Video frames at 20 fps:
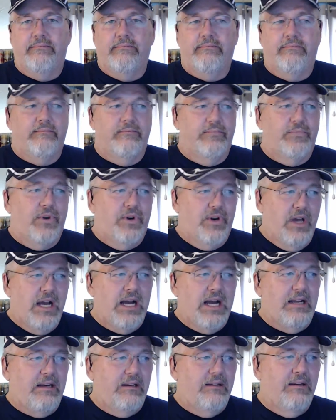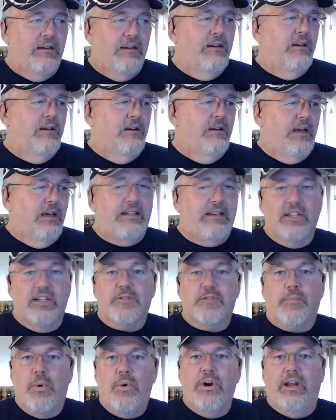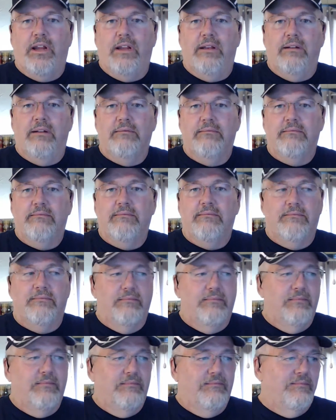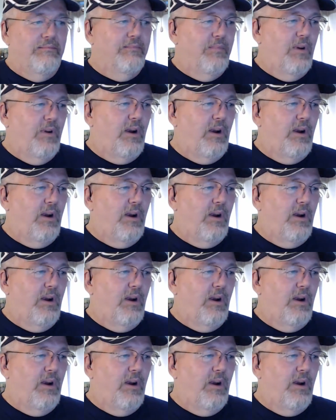They're not at this point. All